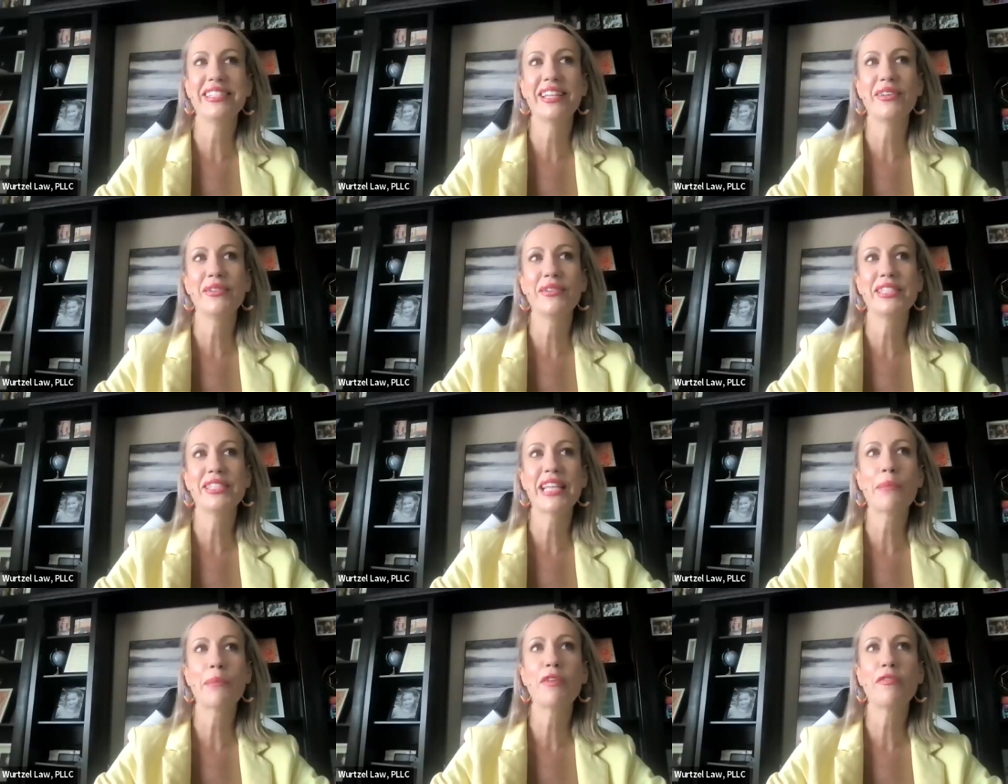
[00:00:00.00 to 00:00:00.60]
so
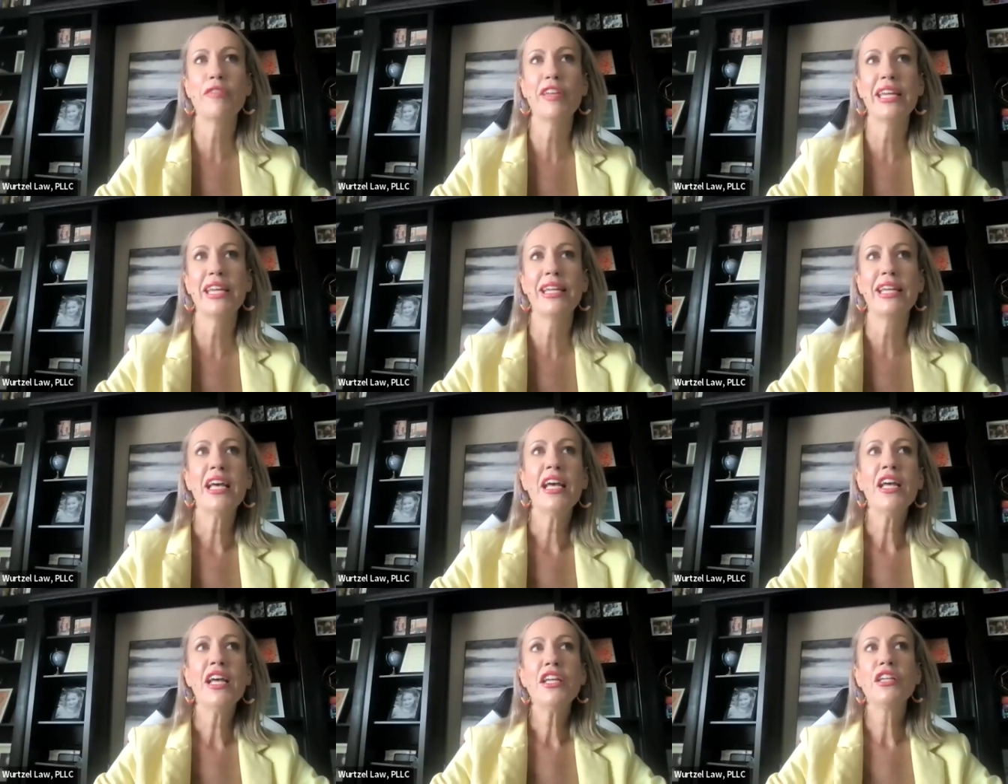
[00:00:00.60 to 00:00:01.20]

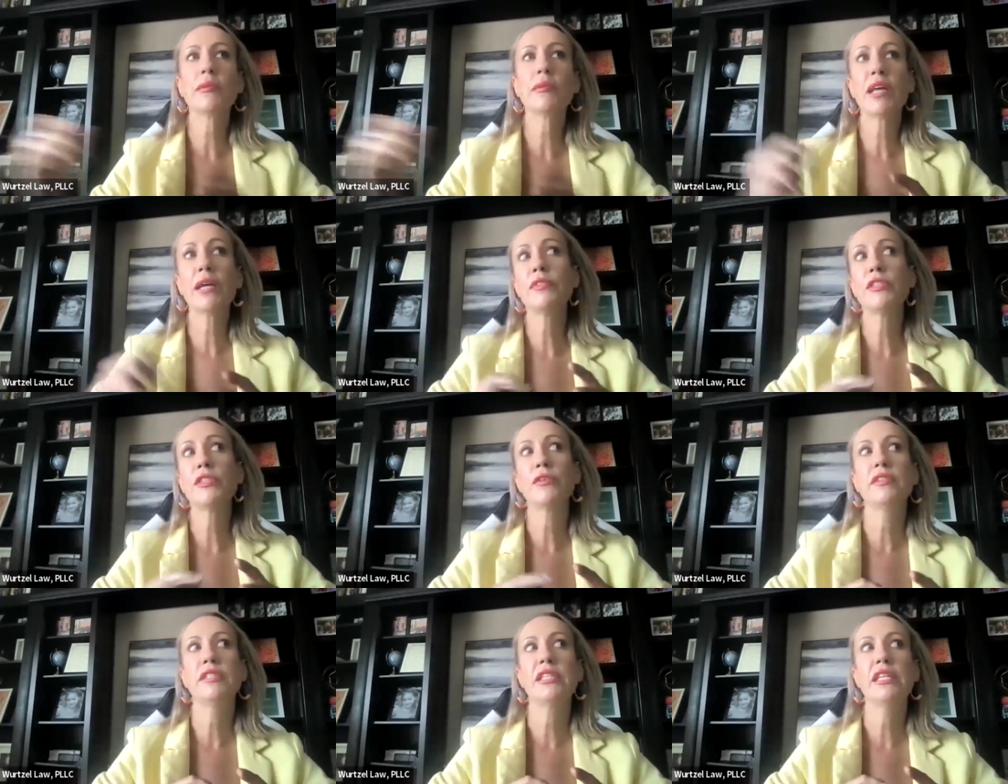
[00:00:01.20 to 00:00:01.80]

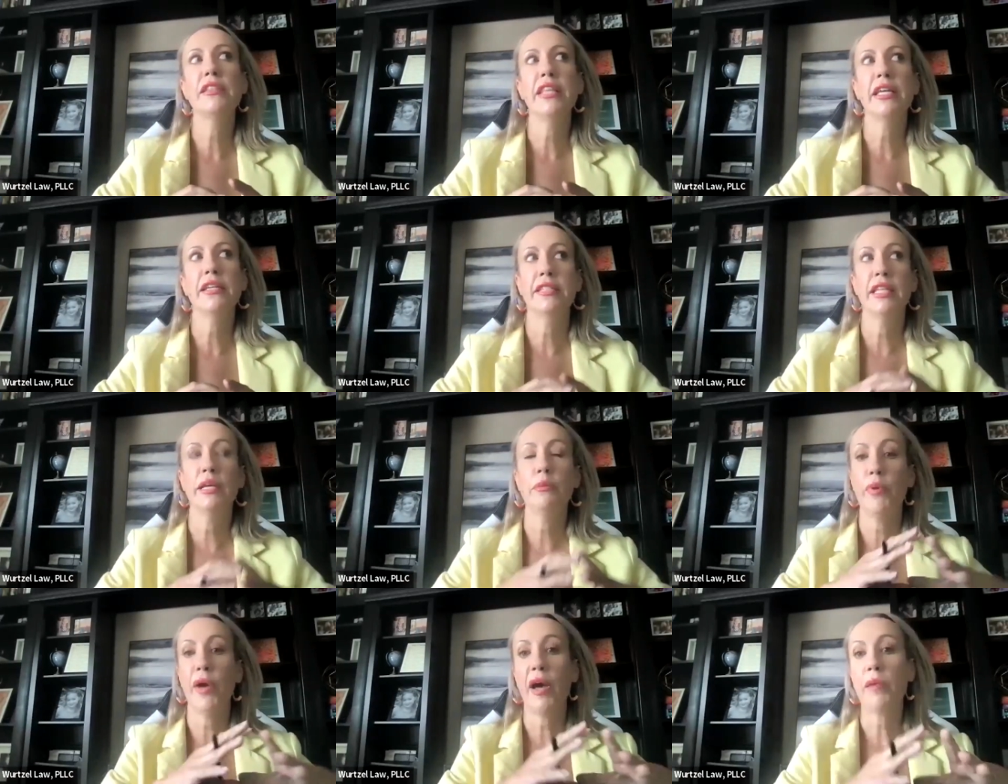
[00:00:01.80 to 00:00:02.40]
sometimes you'll see things
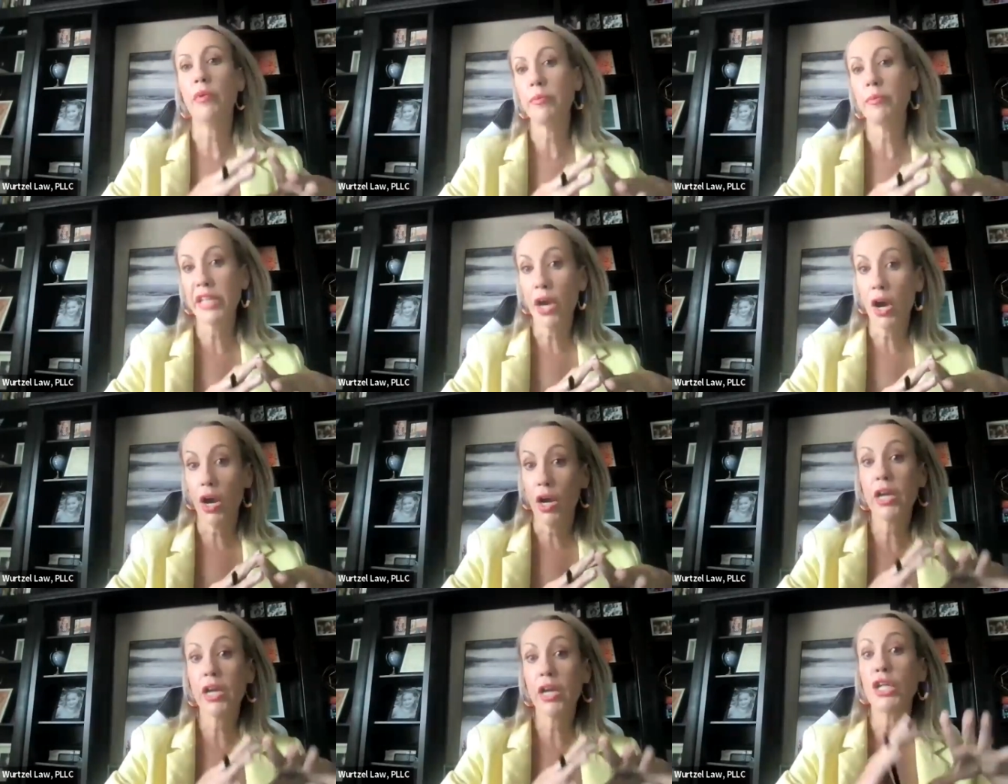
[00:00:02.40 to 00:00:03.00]
that probably
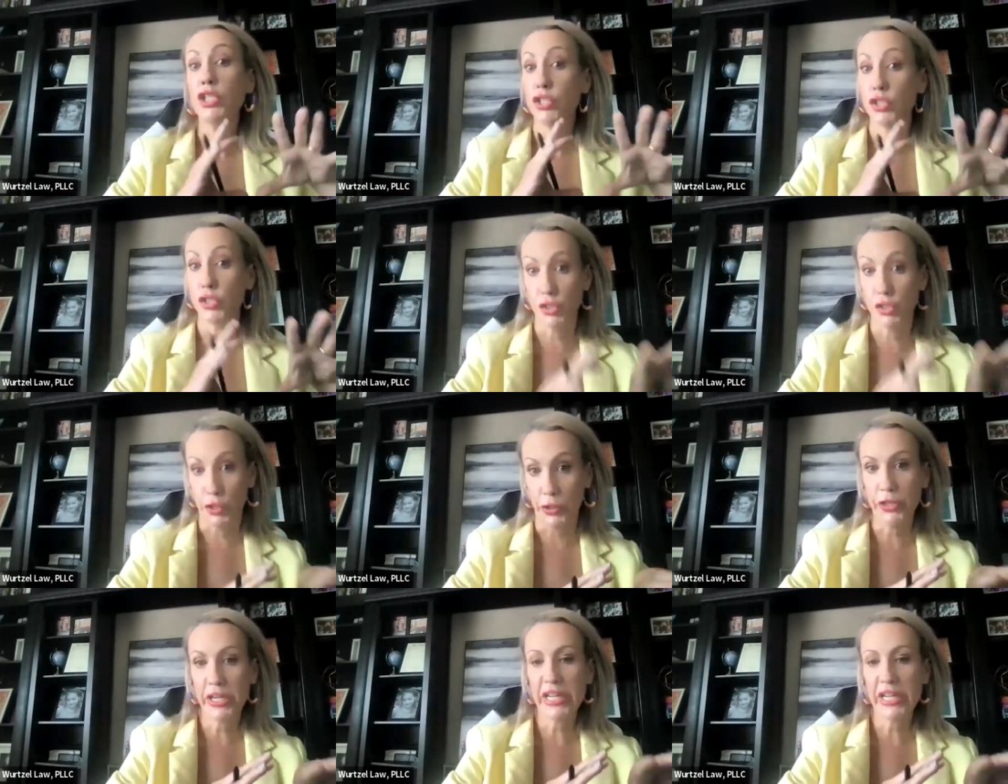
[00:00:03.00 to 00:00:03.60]
are
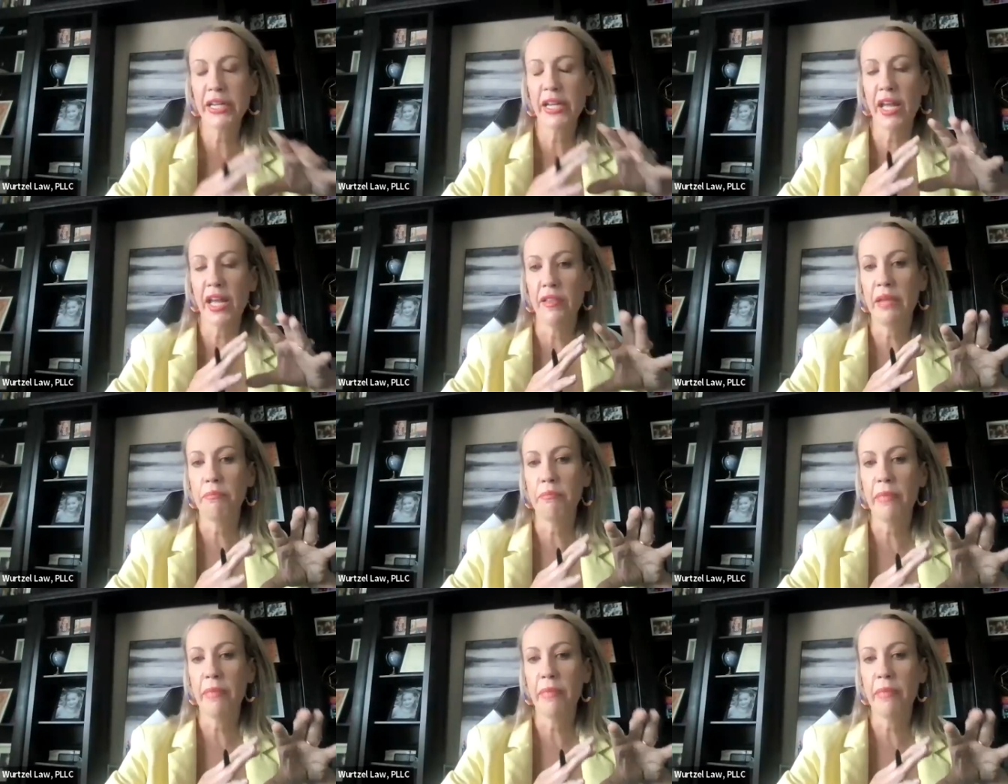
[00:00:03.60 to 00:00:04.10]
concerning and